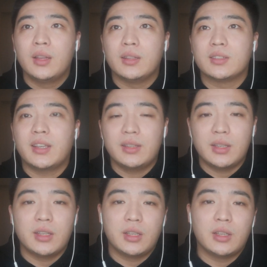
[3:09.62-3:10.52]
That
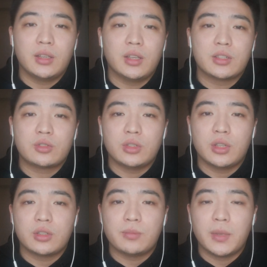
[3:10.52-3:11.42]

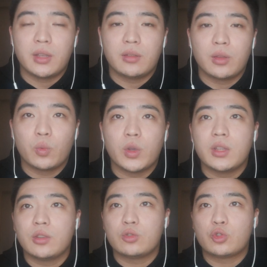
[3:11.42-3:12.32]
is mean we
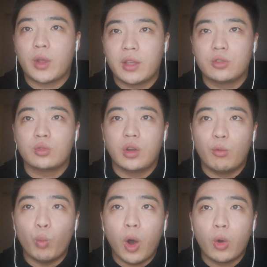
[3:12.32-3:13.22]
need to train to
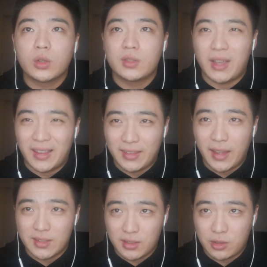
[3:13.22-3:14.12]
avoid the
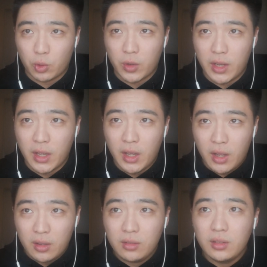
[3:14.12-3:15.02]
unnecessary,
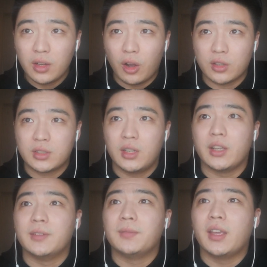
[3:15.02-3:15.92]

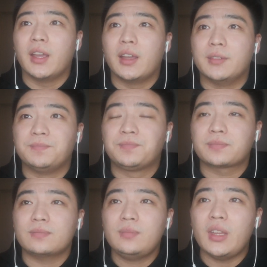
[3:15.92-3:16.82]
costly, and
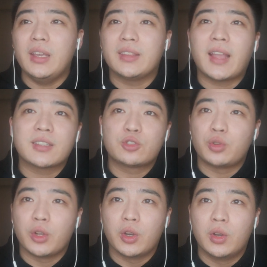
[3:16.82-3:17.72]

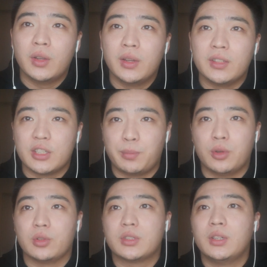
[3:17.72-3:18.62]
industrial
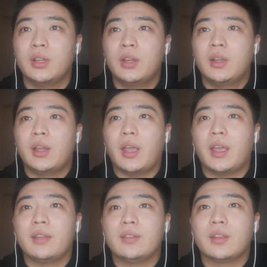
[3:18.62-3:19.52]
disputes.
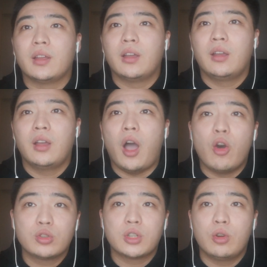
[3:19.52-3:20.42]
And
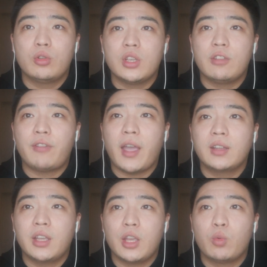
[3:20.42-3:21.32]
also
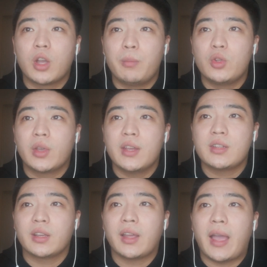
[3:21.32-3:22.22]
effective
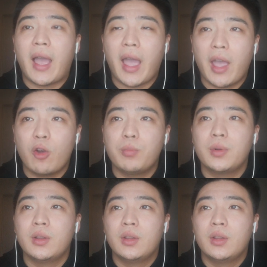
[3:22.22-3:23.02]
communication can help